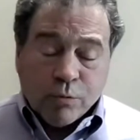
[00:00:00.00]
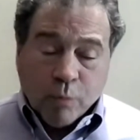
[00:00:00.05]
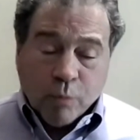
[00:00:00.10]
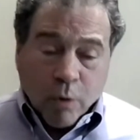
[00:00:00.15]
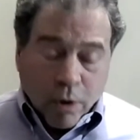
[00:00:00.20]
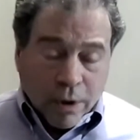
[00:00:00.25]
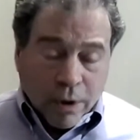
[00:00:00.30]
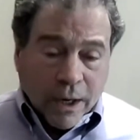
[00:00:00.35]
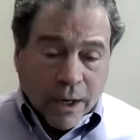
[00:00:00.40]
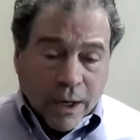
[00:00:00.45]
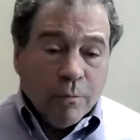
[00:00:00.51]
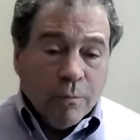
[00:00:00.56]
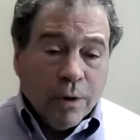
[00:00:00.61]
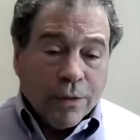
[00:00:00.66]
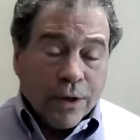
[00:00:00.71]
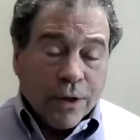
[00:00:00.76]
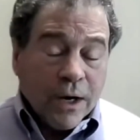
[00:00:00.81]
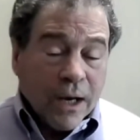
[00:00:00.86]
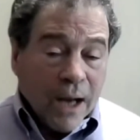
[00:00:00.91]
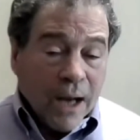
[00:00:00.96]
working
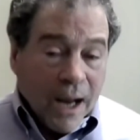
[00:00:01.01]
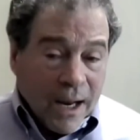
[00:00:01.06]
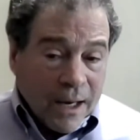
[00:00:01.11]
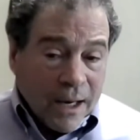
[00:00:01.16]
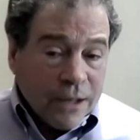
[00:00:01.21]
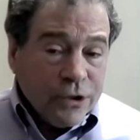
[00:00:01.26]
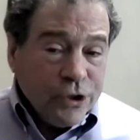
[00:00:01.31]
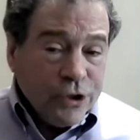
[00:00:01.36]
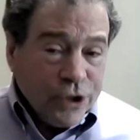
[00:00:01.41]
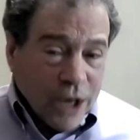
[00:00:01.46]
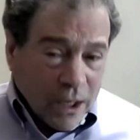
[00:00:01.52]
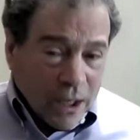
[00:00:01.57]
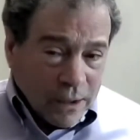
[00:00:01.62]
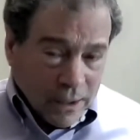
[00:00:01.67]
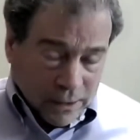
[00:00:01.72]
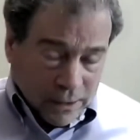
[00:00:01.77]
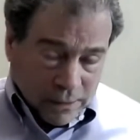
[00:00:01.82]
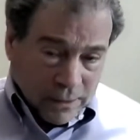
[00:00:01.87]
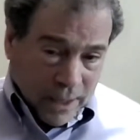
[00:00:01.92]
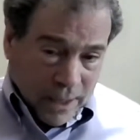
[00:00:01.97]
with an
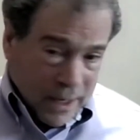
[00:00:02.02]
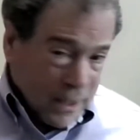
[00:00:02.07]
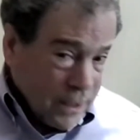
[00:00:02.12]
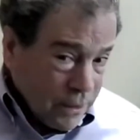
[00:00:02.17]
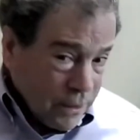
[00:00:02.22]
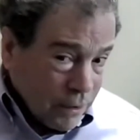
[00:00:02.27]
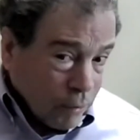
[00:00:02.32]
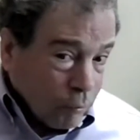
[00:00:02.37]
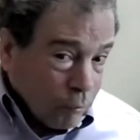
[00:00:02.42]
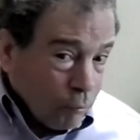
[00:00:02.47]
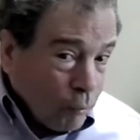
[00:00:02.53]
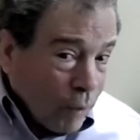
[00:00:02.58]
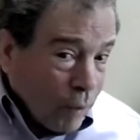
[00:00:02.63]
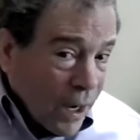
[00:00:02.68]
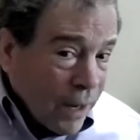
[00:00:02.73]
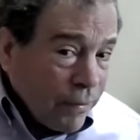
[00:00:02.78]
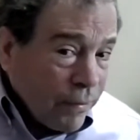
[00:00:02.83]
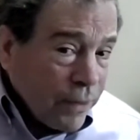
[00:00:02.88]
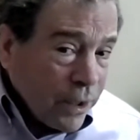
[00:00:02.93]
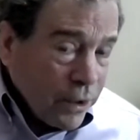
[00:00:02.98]
angelic lady that
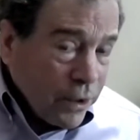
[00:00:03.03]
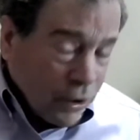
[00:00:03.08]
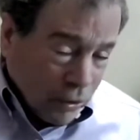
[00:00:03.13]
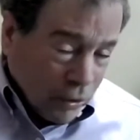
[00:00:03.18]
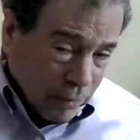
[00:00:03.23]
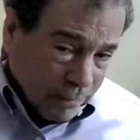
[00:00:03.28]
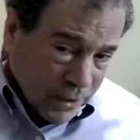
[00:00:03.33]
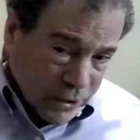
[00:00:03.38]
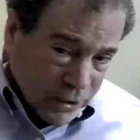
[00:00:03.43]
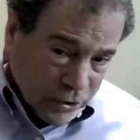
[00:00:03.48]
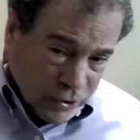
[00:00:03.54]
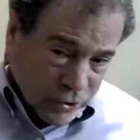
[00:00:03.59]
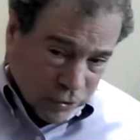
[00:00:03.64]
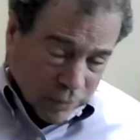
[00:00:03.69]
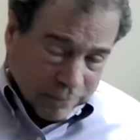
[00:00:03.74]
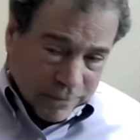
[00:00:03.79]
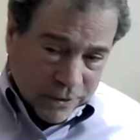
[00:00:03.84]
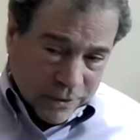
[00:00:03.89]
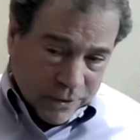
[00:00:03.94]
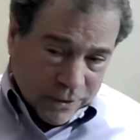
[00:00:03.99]
ran the human
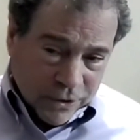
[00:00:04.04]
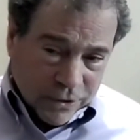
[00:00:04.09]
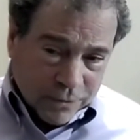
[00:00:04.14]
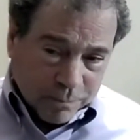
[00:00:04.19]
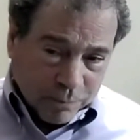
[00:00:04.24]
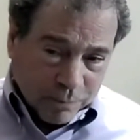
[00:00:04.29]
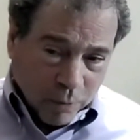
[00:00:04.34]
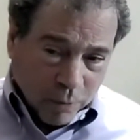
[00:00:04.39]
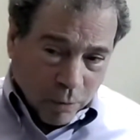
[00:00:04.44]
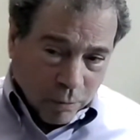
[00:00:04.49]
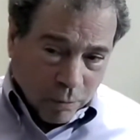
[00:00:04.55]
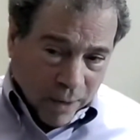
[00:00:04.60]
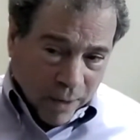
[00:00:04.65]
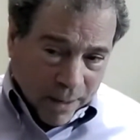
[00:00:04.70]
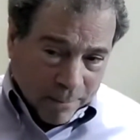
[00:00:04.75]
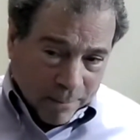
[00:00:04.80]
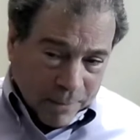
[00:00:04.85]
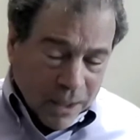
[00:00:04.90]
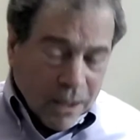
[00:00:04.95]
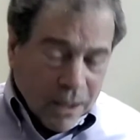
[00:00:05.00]
services
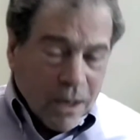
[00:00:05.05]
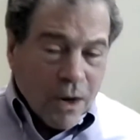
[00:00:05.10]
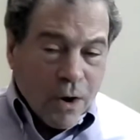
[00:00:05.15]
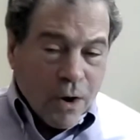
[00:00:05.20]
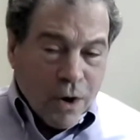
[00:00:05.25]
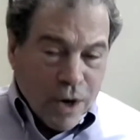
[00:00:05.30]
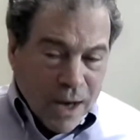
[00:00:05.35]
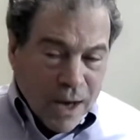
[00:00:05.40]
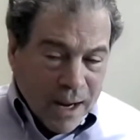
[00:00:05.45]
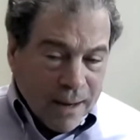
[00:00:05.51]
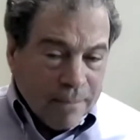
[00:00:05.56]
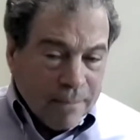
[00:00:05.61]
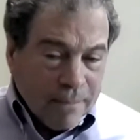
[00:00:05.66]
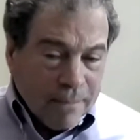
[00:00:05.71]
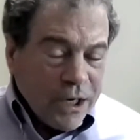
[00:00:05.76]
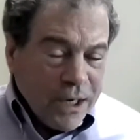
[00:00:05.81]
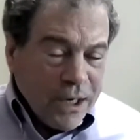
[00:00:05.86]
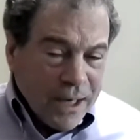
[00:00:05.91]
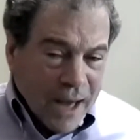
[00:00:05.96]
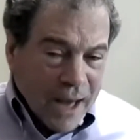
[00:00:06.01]
program named
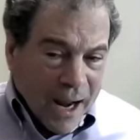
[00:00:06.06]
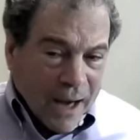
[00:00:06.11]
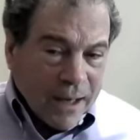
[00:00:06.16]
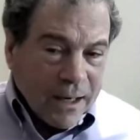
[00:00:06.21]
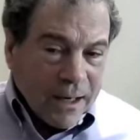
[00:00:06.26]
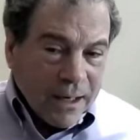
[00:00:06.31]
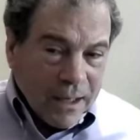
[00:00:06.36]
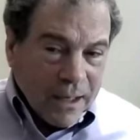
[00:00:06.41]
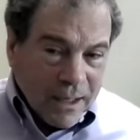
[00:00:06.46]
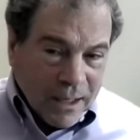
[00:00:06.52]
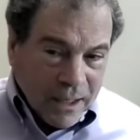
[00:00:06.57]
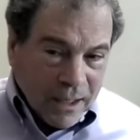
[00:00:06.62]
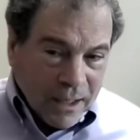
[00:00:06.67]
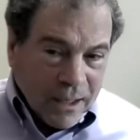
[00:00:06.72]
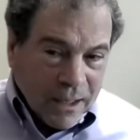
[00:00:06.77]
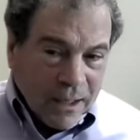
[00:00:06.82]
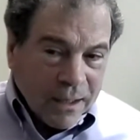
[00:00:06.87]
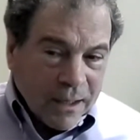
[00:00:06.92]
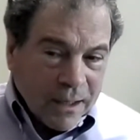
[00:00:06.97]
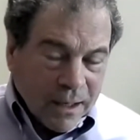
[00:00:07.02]
Jeanette
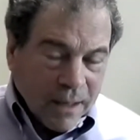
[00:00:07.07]
E.